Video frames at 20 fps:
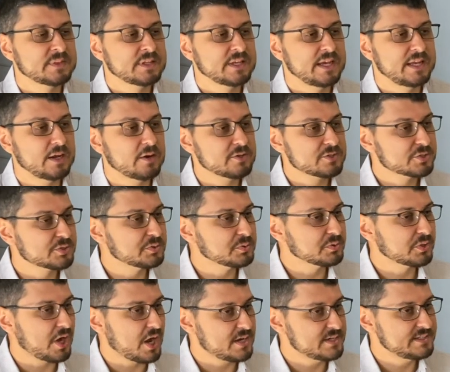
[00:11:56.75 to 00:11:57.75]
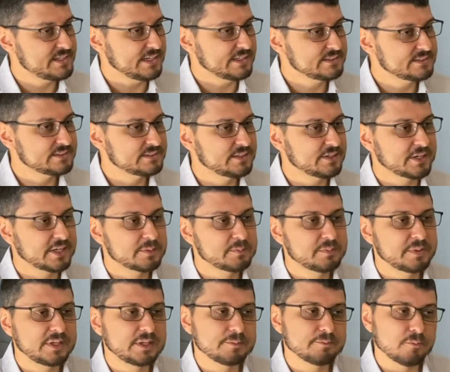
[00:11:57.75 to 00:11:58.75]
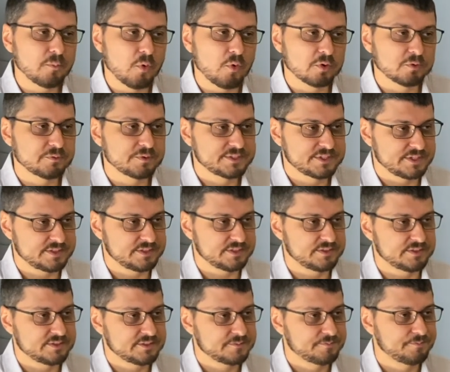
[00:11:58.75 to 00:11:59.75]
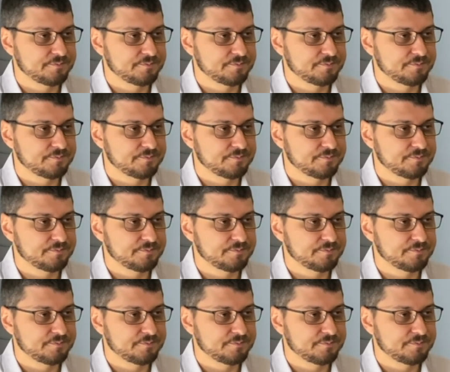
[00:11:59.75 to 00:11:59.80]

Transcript: In our school context, there can be more resistance.